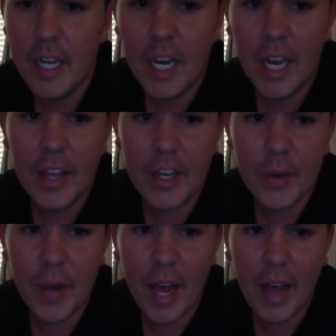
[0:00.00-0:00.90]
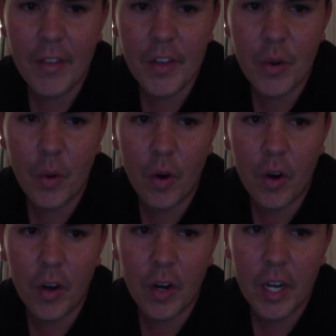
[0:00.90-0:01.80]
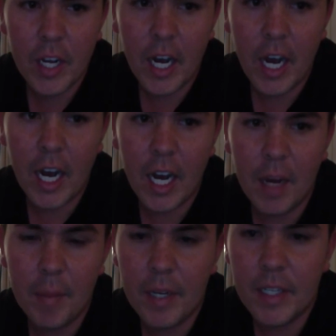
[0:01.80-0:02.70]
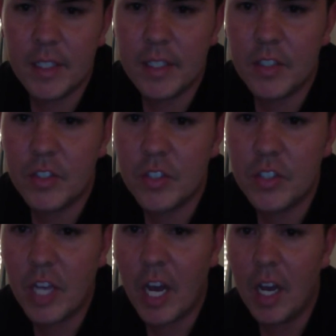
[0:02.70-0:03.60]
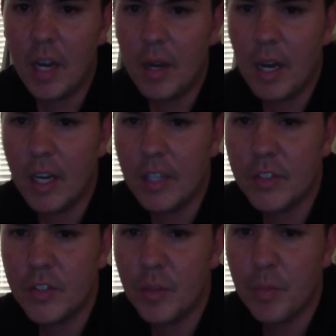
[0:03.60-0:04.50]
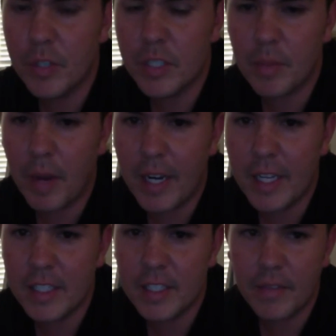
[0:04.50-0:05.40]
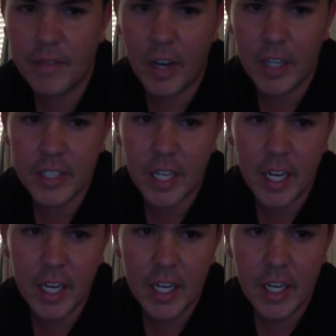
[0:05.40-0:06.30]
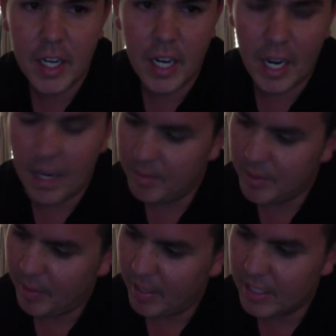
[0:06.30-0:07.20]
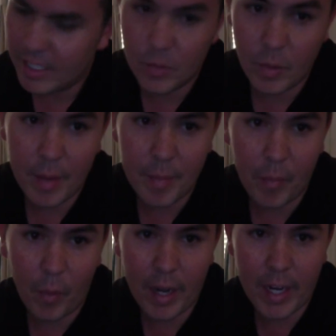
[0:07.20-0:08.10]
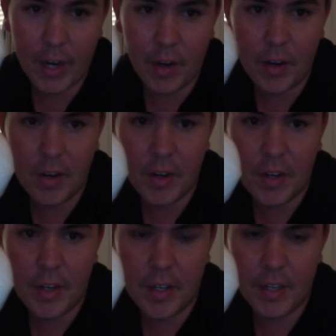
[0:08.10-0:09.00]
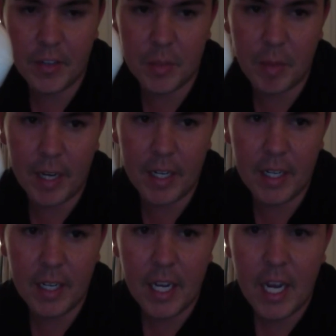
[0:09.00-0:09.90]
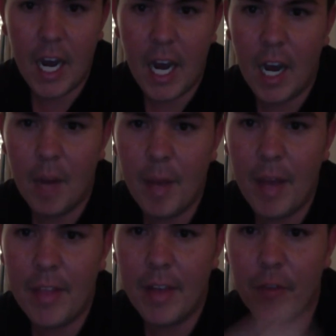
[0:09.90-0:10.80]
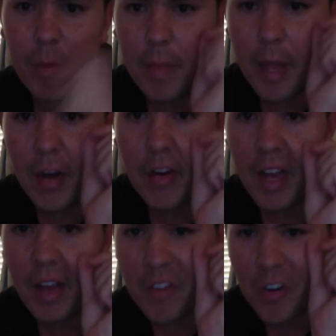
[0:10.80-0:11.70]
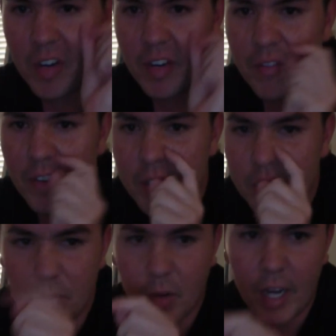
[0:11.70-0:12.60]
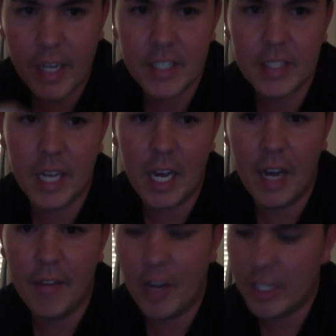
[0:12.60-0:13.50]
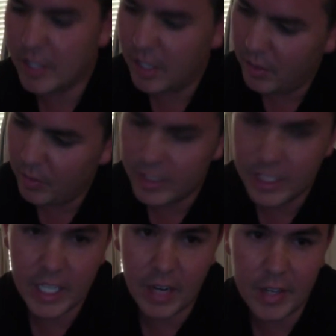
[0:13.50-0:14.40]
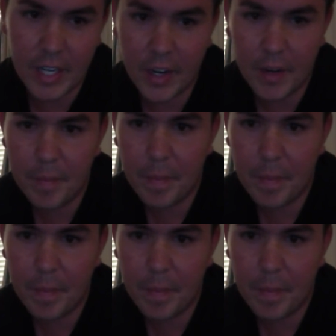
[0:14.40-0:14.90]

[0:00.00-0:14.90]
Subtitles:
And then you have your supraspinous fossa, spinous because right here near the spine. And then from there you have your infraspinous fossa, which is down here.